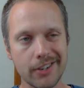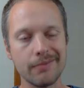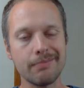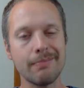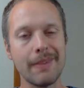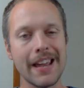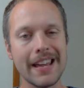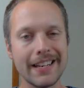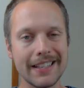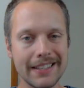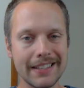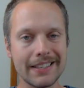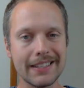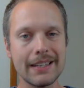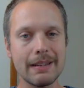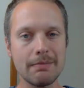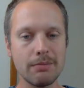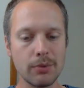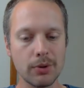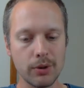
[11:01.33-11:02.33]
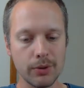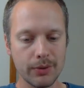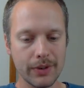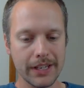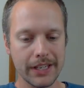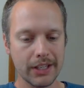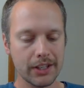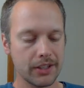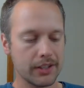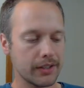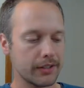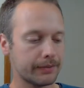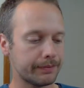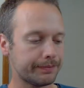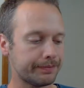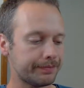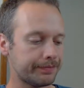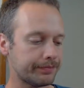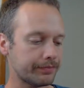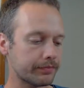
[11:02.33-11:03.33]
made it seem more rich.
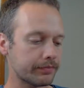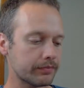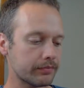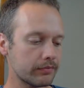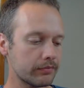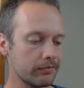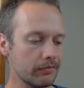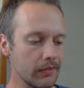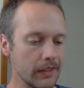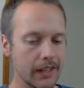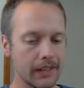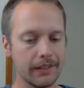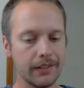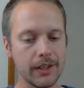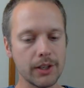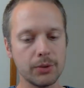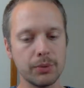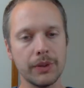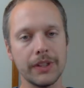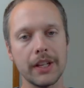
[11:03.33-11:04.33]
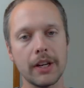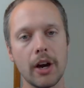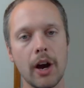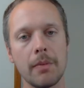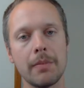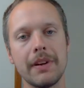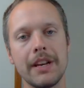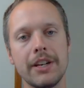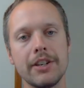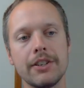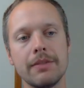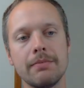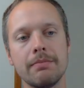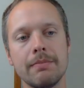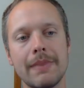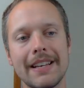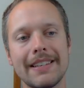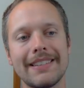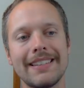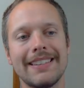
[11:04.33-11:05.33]
This one, the carbonation
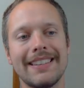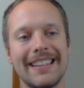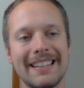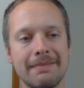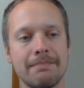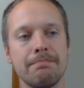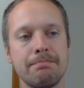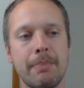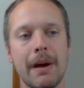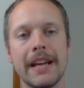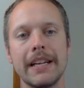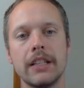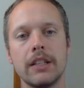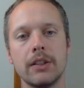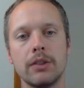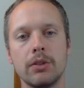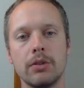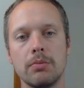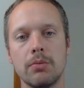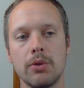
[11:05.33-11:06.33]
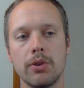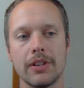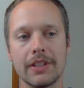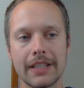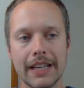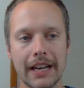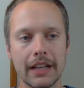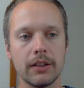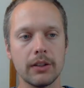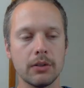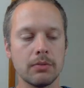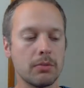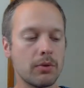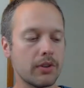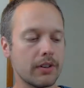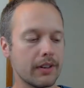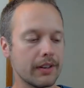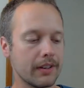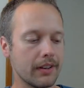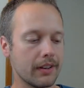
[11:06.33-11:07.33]
makes it like bite a little more. It's got a little more
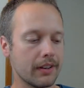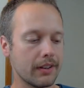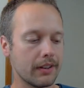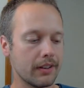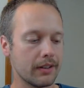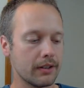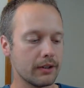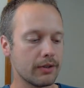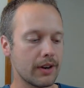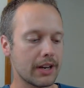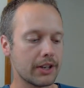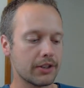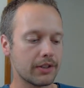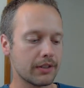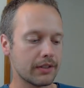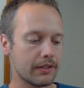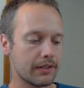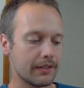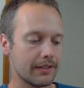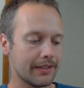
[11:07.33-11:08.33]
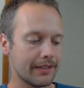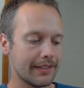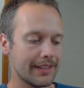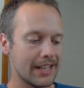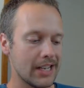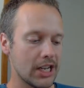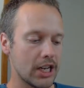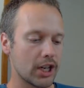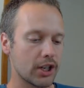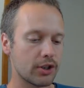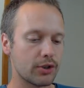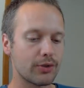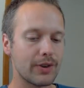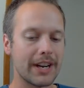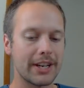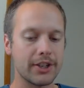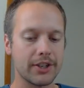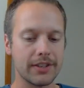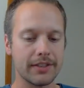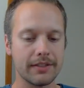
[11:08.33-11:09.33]
aggression.
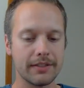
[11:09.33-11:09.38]
Aggression.